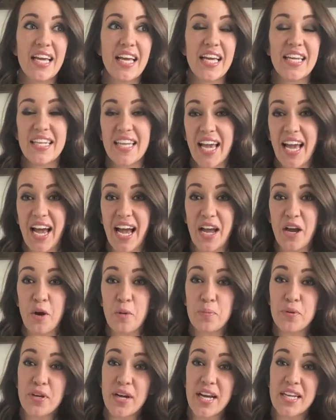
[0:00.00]
And yeah, I
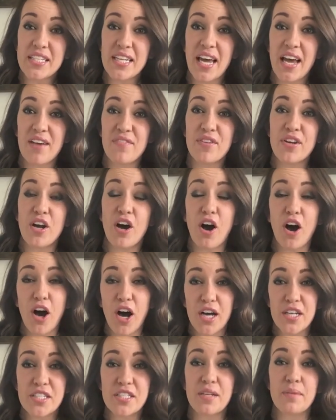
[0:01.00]
hope you guys have an
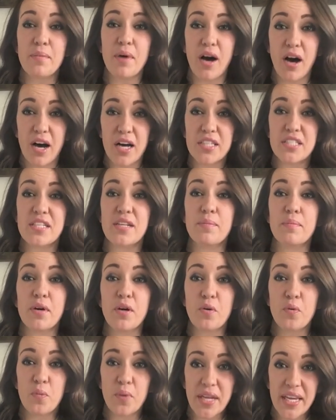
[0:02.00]
awesome, awesome
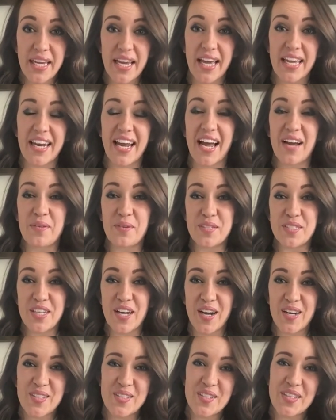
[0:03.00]
weekend. I will
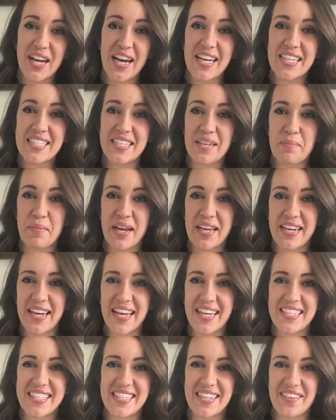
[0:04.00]
talk to you guys in my
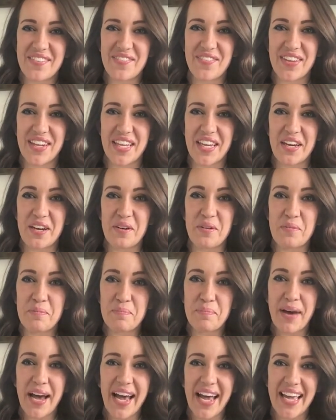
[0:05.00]
next video.
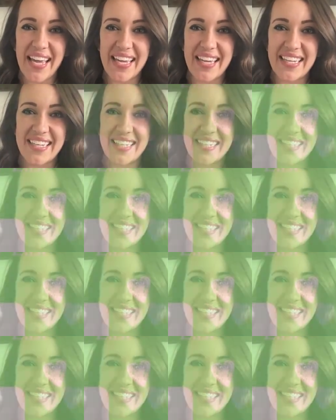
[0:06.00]
Bye.